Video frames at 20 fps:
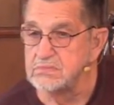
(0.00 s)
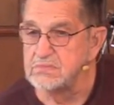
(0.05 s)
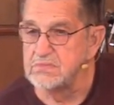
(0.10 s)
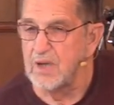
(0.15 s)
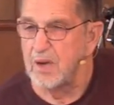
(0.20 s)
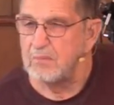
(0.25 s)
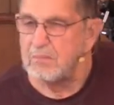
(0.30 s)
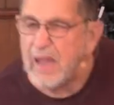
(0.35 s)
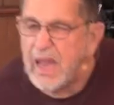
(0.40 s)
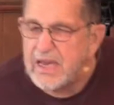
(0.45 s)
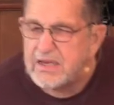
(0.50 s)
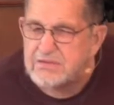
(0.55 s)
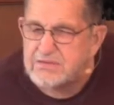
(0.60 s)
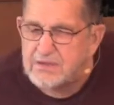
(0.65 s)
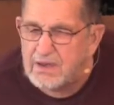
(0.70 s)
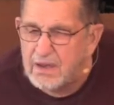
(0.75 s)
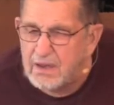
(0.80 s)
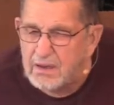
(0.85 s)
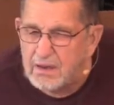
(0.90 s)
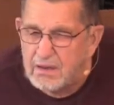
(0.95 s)

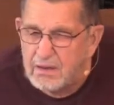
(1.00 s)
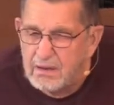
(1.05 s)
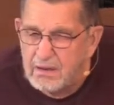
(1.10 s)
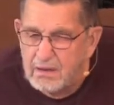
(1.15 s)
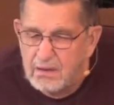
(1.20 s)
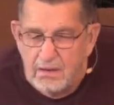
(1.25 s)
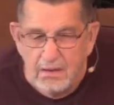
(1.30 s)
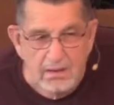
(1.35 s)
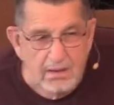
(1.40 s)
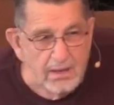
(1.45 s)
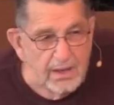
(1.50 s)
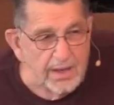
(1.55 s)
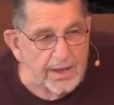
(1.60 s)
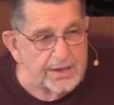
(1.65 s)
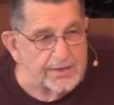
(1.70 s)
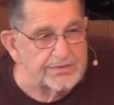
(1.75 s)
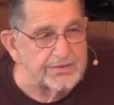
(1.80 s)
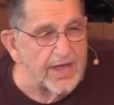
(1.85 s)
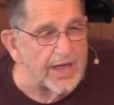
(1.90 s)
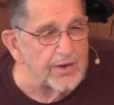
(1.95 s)
Amazing.
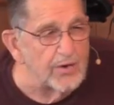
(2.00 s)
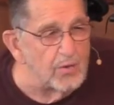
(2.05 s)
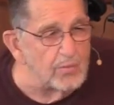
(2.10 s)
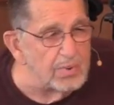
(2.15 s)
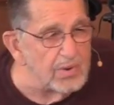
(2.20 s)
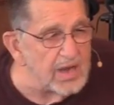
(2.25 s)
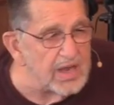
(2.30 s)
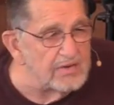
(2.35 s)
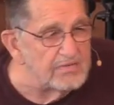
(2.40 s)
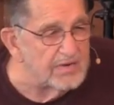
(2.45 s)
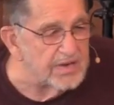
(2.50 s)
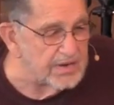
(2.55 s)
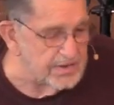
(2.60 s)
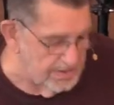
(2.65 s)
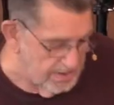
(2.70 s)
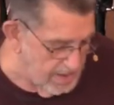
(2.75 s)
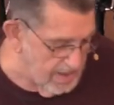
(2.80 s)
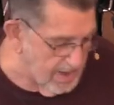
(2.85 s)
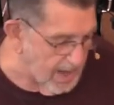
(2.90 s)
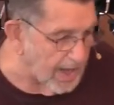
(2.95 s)
He said, I don't believe it.
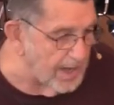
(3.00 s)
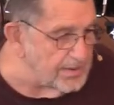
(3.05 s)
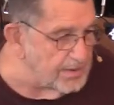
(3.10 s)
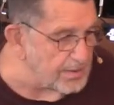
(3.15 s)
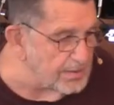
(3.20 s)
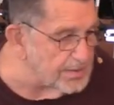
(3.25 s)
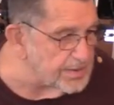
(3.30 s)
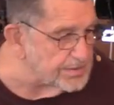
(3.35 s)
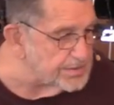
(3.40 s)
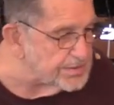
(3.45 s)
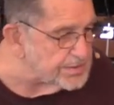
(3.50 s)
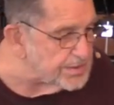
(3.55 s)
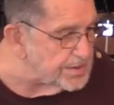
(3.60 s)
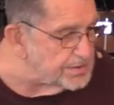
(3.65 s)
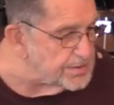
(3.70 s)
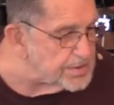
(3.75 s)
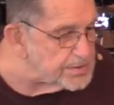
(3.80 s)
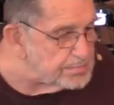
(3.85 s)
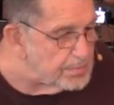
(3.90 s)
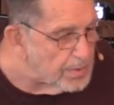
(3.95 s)
I do because it's in
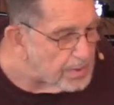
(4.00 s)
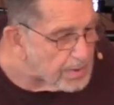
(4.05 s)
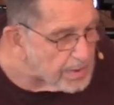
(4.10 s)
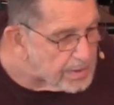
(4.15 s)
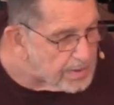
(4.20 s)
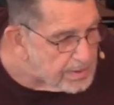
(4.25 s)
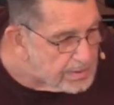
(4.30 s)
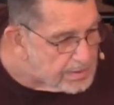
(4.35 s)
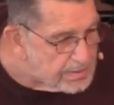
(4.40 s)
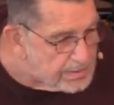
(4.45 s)
this book.